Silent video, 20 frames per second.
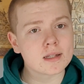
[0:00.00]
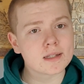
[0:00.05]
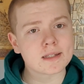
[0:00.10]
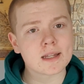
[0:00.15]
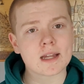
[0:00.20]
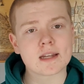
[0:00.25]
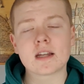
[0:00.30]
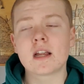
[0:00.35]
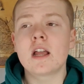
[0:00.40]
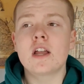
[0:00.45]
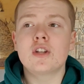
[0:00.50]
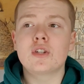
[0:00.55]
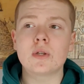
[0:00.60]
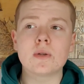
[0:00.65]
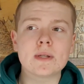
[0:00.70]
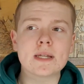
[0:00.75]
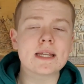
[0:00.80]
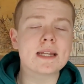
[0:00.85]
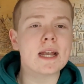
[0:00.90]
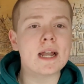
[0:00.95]
of that. Do you
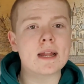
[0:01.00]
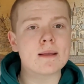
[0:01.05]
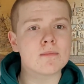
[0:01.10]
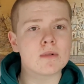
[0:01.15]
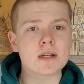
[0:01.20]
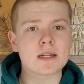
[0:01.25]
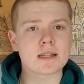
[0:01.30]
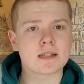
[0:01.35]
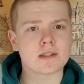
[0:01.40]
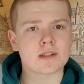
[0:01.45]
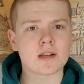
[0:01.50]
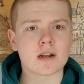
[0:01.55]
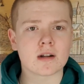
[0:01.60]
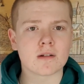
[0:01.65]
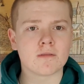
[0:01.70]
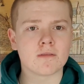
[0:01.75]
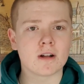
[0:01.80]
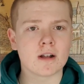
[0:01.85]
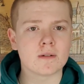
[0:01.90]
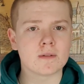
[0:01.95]
need any money to start
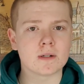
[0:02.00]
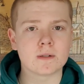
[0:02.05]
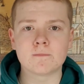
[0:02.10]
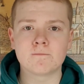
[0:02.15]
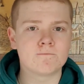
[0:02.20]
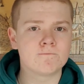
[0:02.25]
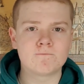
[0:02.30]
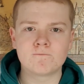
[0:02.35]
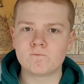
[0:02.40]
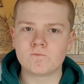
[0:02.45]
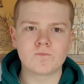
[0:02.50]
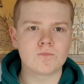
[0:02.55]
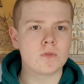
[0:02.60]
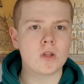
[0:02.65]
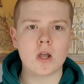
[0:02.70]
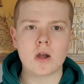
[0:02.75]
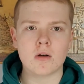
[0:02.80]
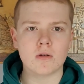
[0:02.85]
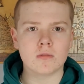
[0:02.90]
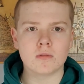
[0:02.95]
up Fiverr?
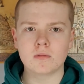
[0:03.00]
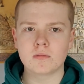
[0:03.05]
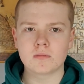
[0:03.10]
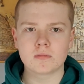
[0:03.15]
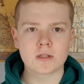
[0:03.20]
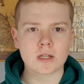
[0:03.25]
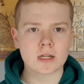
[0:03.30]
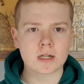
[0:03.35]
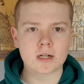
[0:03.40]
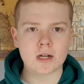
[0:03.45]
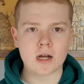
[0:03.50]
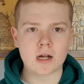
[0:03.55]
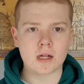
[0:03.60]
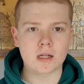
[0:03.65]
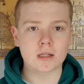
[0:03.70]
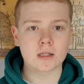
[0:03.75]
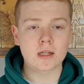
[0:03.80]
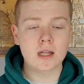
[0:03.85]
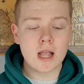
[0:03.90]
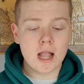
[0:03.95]
No, not at
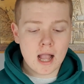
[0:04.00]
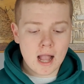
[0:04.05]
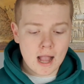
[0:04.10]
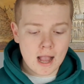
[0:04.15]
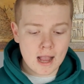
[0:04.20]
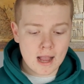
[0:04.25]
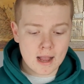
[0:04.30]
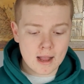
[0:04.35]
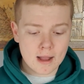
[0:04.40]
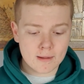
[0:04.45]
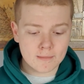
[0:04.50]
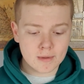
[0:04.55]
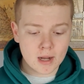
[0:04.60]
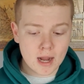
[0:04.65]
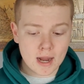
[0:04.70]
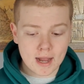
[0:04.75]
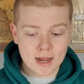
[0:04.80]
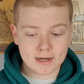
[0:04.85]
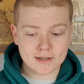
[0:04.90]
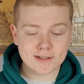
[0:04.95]
all. I
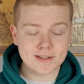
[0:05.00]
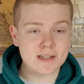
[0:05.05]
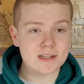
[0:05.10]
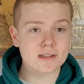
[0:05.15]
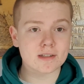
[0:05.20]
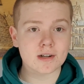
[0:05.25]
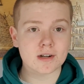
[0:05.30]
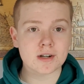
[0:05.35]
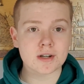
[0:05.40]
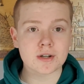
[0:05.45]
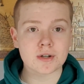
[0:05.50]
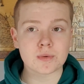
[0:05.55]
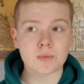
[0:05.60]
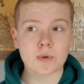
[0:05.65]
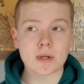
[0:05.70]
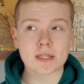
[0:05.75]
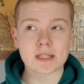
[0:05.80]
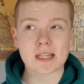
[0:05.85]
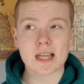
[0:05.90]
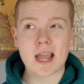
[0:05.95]
actually started
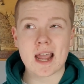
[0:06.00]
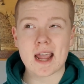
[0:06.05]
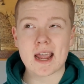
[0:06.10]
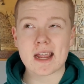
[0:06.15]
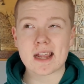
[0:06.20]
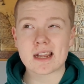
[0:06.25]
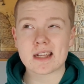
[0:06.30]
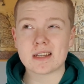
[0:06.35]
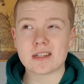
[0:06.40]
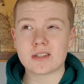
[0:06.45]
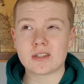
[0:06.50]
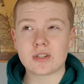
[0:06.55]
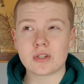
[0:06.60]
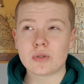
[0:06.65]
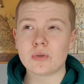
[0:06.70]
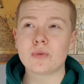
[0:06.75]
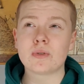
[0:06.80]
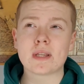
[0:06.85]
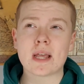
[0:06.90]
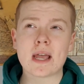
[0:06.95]
with a
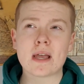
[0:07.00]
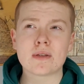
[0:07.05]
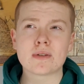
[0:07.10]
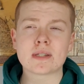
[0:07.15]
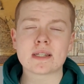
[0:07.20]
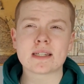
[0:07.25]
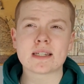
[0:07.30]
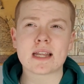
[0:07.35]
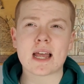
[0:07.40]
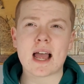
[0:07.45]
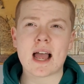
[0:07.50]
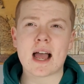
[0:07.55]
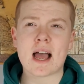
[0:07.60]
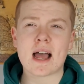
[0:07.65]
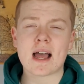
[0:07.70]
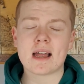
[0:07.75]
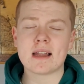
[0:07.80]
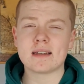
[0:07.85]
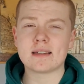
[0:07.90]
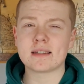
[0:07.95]

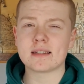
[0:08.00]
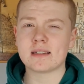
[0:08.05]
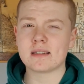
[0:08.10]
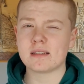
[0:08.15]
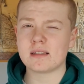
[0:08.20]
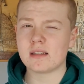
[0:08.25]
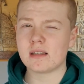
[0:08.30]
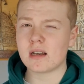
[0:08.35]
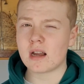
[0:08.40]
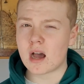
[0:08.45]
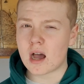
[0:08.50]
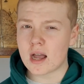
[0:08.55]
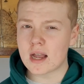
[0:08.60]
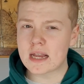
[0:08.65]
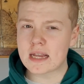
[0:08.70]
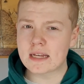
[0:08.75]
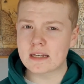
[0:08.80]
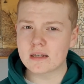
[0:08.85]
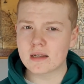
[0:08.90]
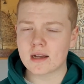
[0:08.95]

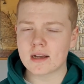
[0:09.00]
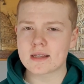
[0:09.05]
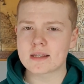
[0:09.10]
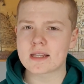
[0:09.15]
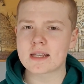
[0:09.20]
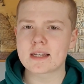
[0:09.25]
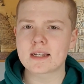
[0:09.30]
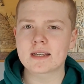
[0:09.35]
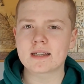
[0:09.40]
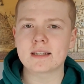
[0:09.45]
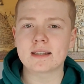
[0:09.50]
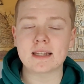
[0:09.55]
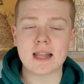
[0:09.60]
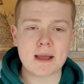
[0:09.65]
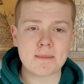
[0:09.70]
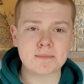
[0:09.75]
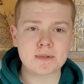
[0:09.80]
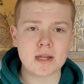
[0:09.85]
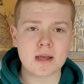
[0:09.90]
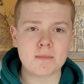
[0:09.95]
2009, I think,
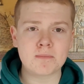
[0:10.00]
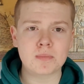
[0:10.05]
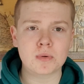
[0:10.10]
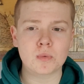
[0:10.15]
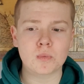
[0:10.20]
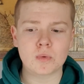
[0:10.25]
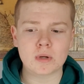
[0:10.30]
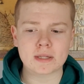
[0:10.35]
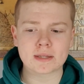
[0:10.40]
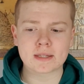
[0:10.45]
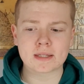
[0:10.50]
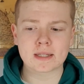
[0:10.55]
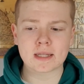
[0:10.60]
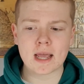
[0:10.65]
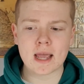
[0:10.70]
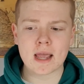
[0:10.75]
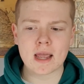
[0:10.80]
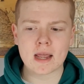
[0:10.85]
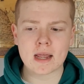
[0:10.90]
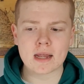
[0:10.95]
laptop with
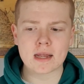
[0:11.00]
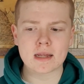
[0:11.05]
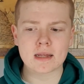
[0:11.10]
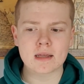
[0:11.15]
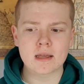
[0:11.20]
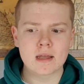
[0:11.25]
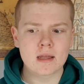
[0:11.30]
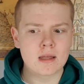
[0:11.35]
I